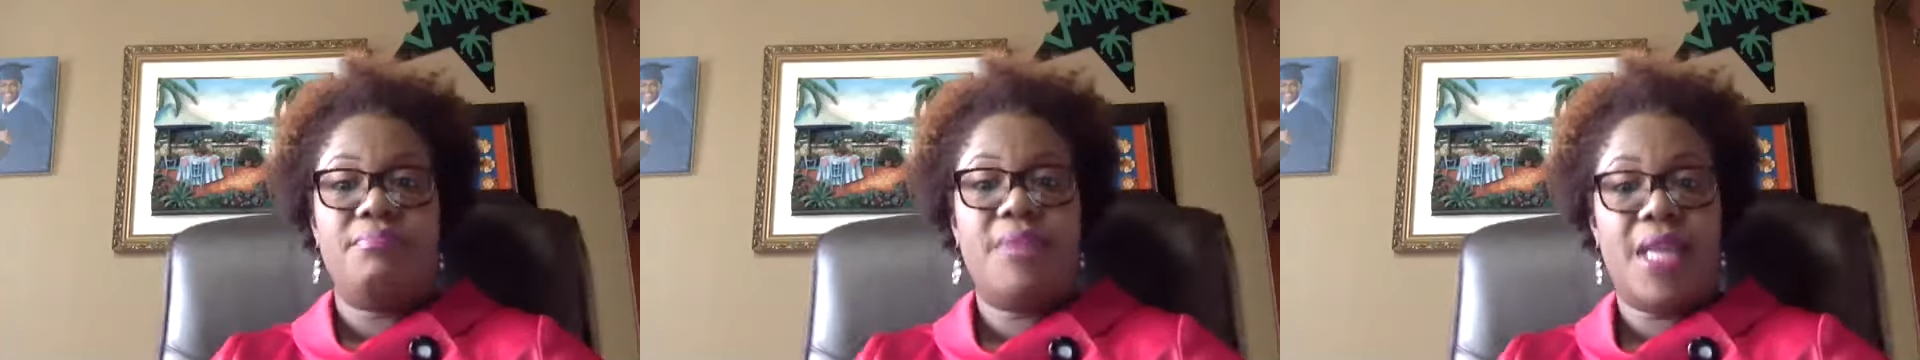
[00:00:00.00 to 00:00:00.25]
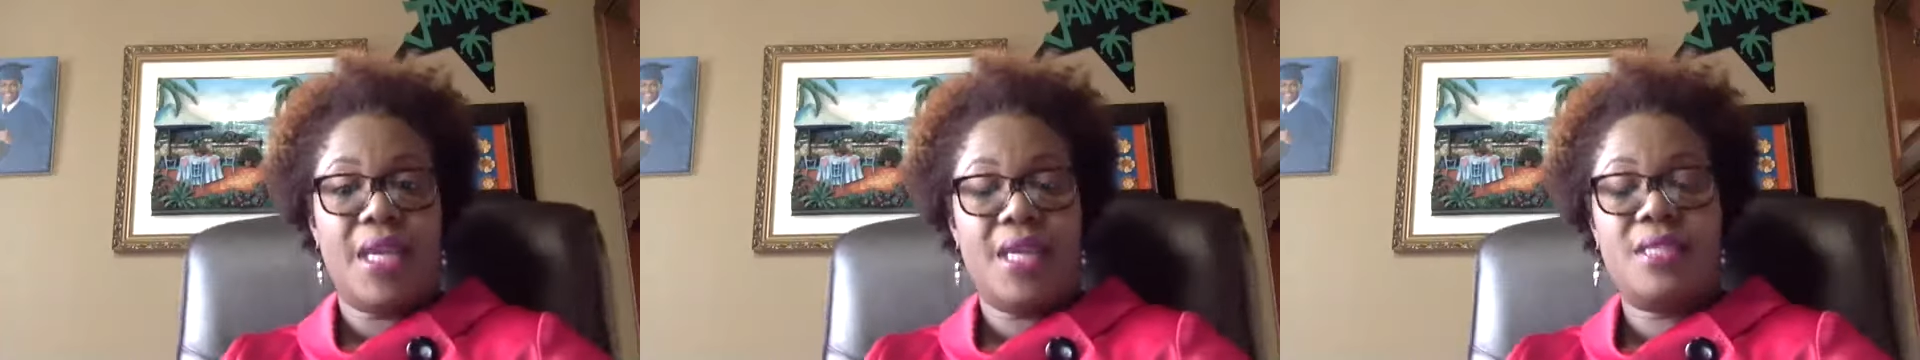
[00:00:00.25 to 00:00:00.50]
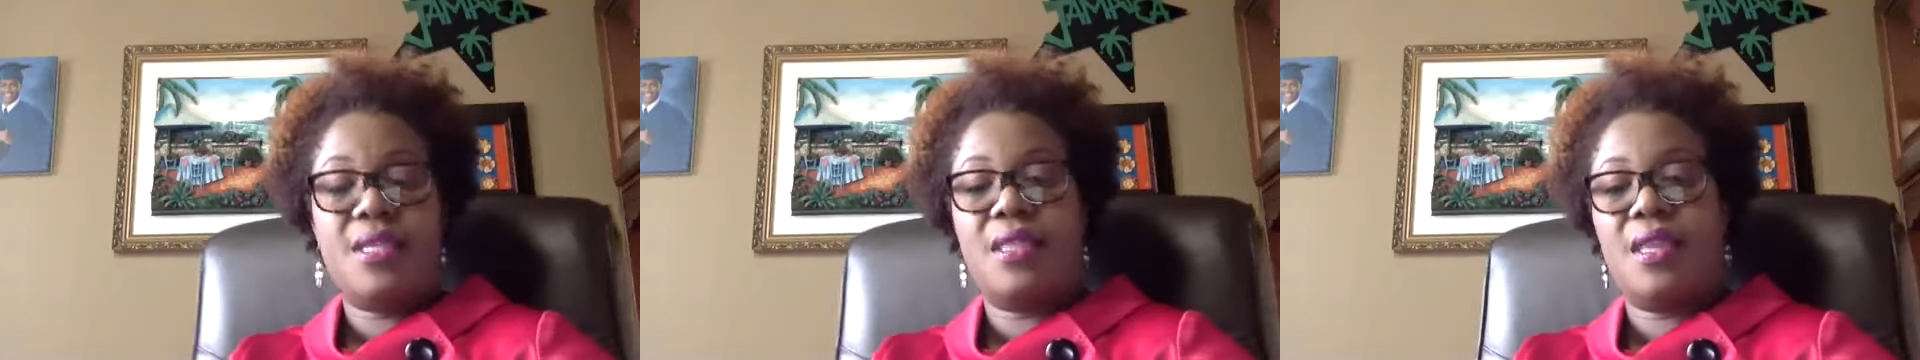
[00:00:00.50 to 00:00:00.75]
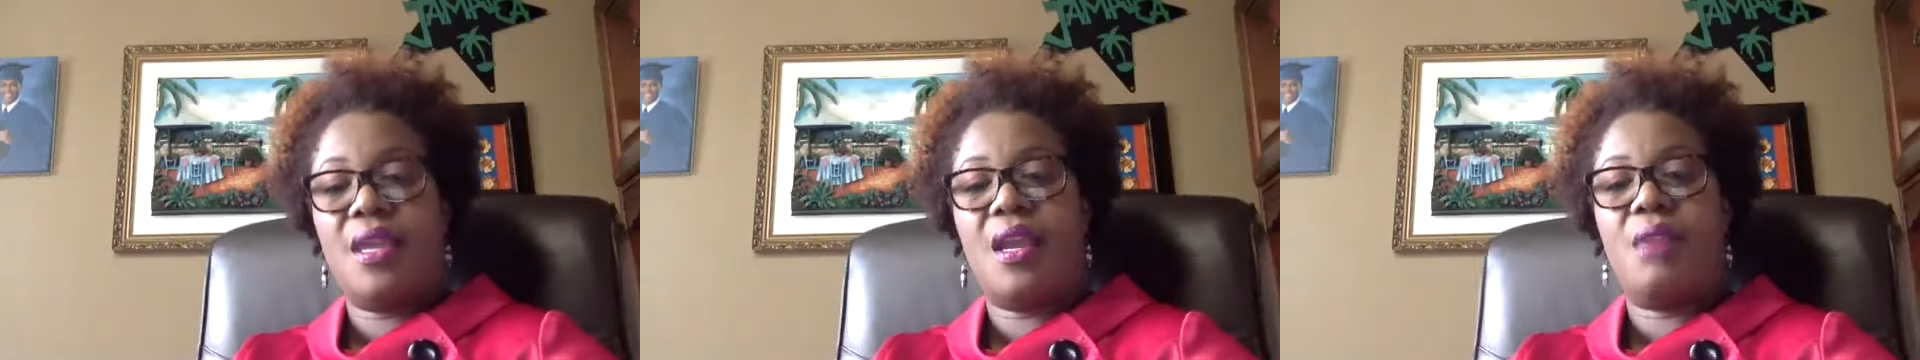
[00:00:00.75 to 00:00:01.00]
Like I said, they
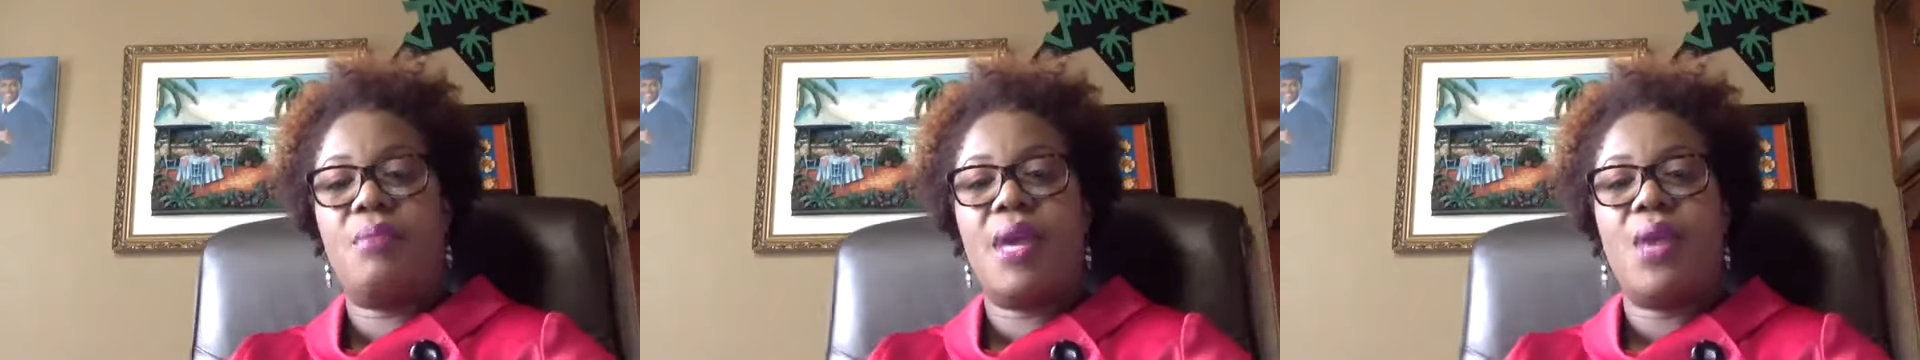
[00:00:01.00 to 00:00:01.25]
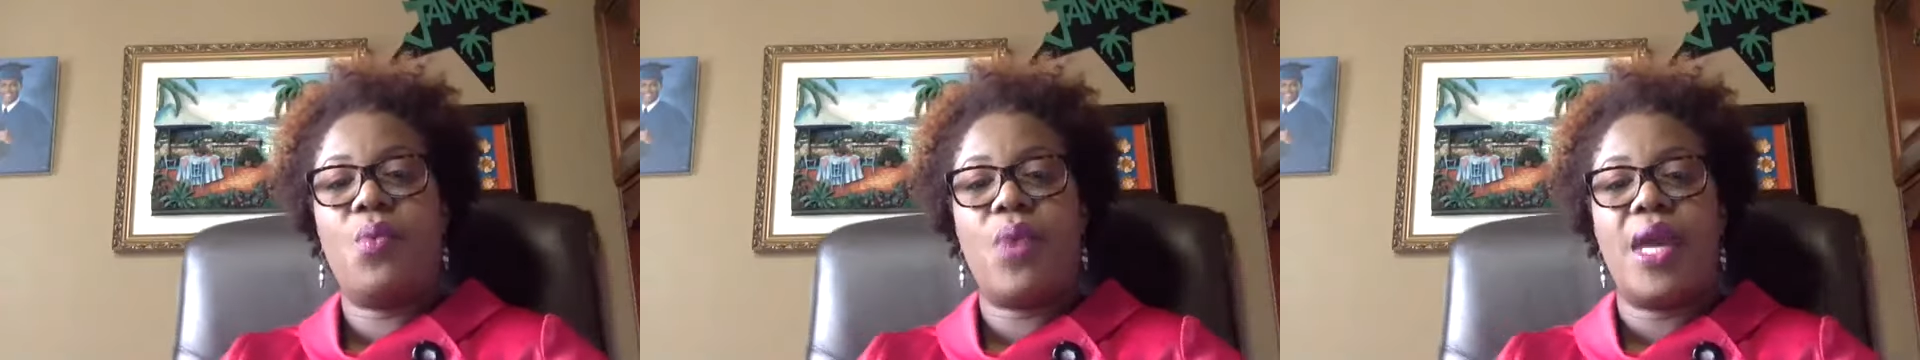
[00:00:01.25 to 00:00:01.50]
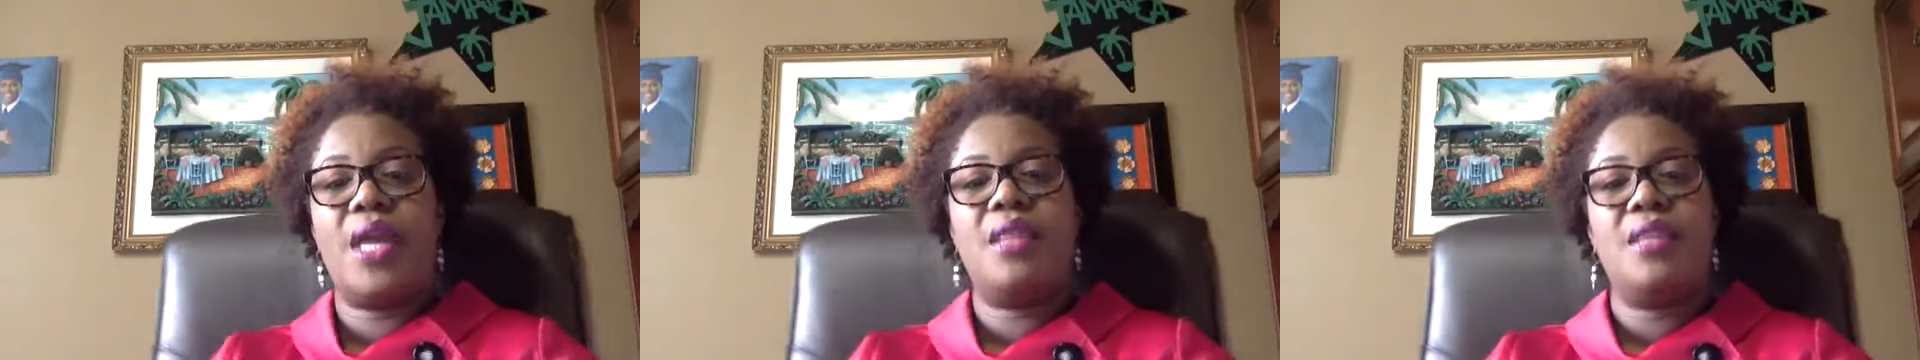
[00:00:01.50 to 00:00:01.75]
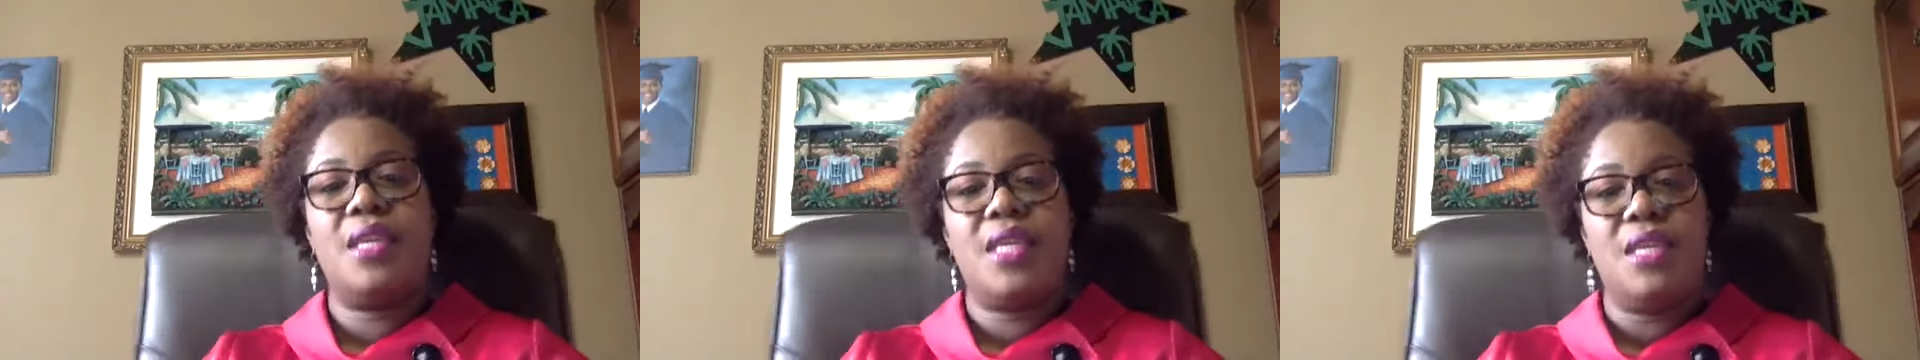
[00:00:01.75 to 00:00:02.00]
are my why and they
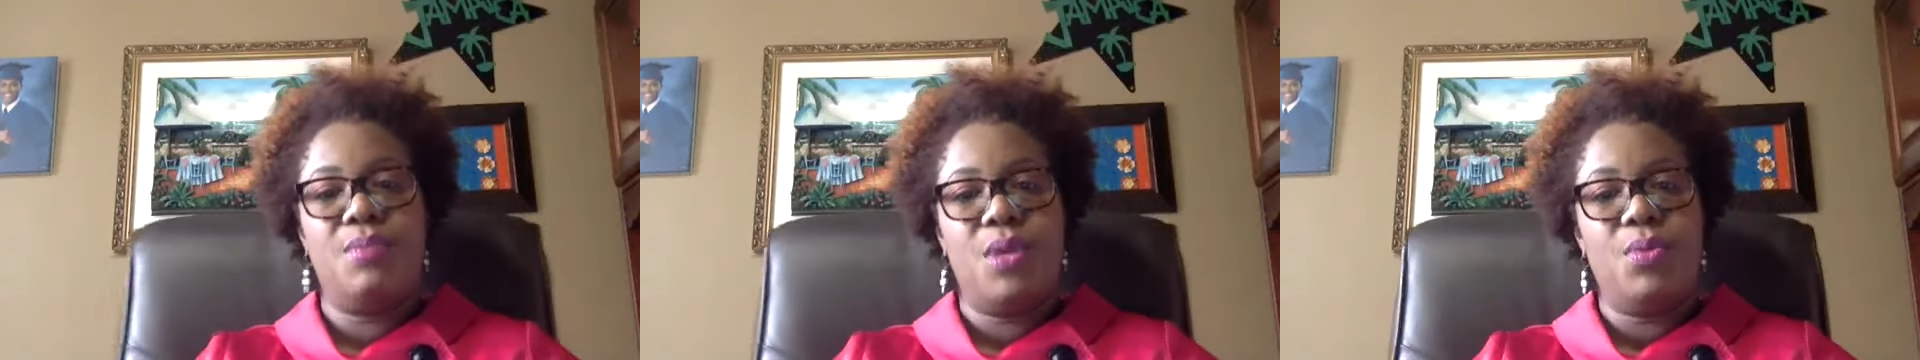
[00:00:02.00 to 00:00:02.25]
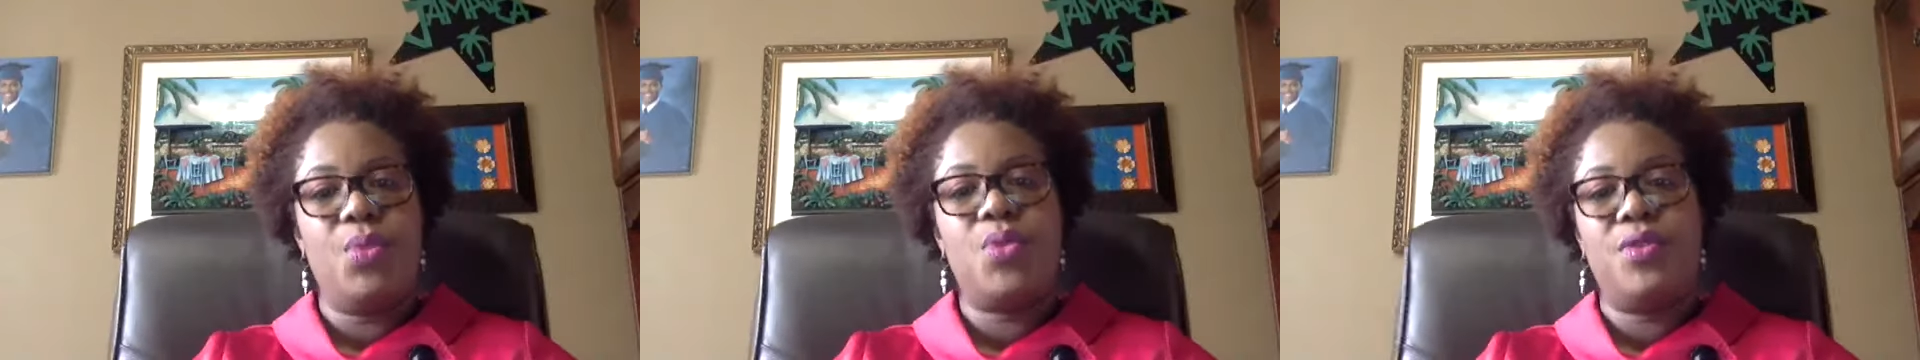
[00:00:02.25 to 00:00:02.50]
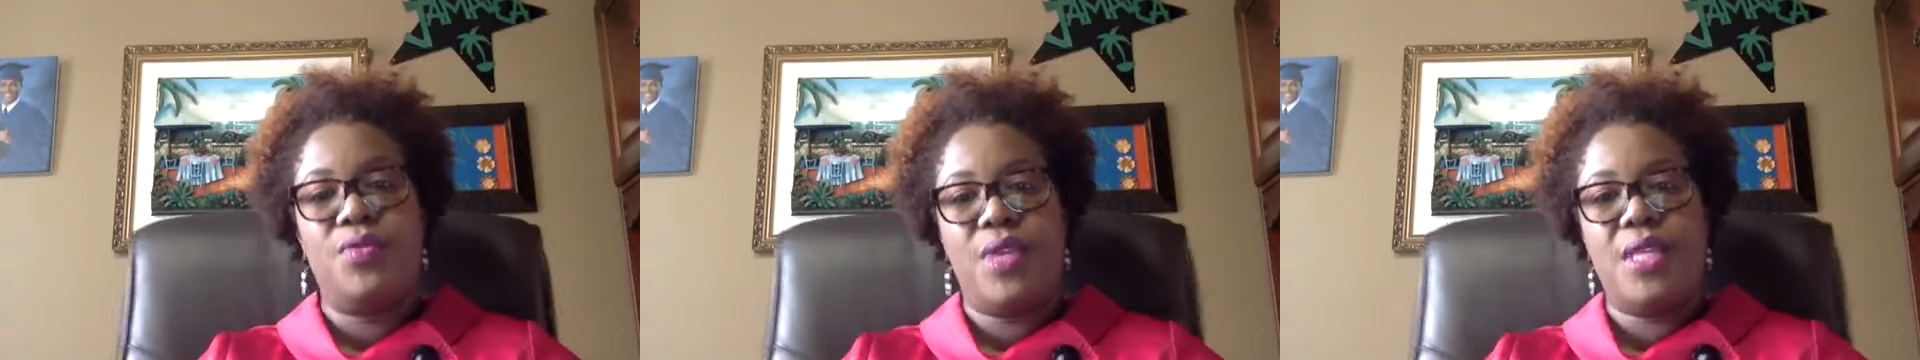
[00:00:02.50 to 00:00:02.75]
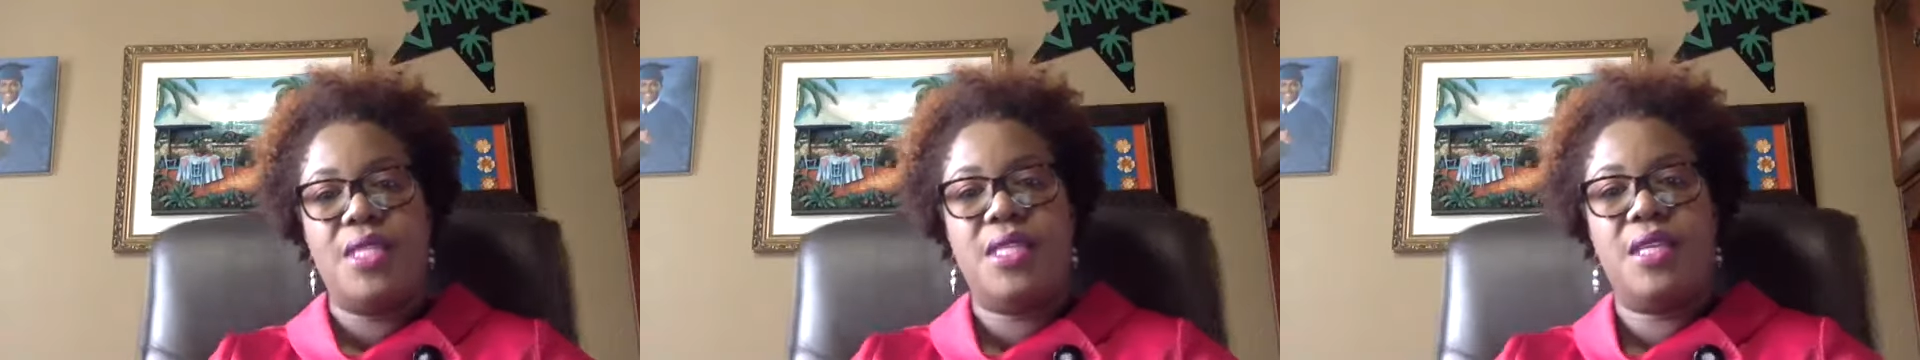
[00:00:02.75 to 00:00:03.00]
keep me
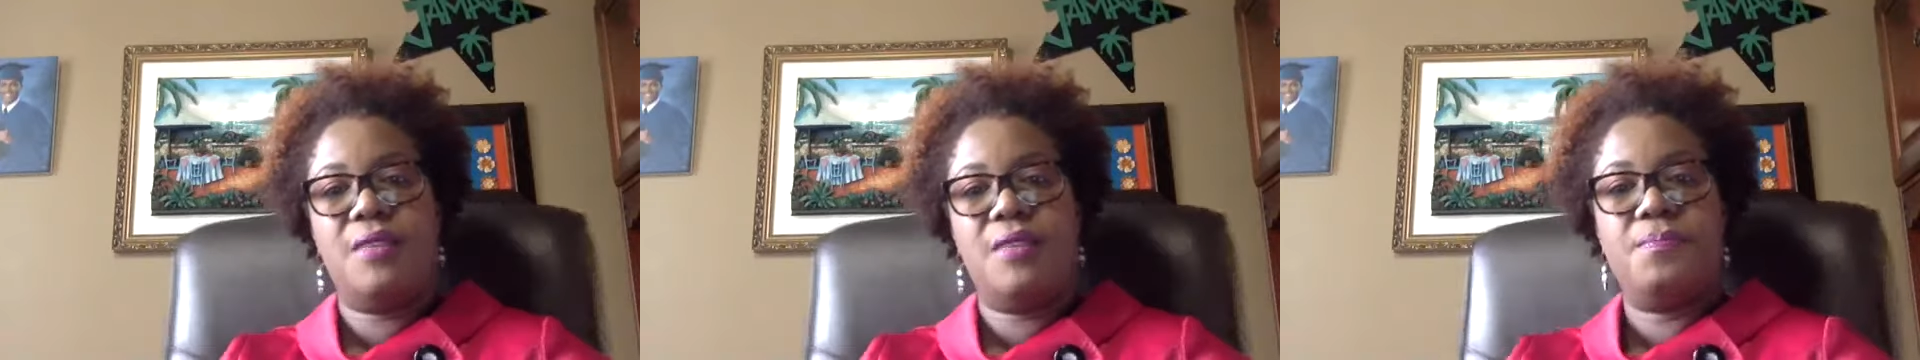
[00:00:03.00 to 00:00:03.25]
motivated.